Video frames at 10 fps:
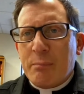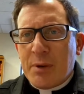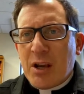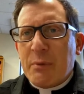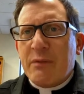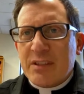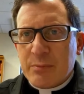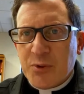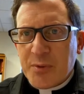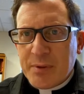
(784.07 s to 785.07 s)
become
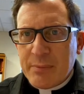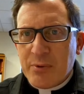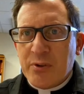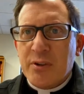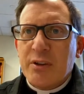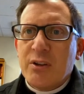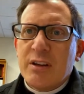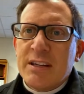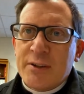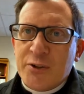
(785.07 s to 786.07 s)
invisible to people
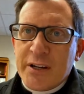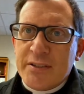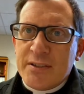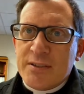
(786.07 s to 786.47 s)
in a crisis.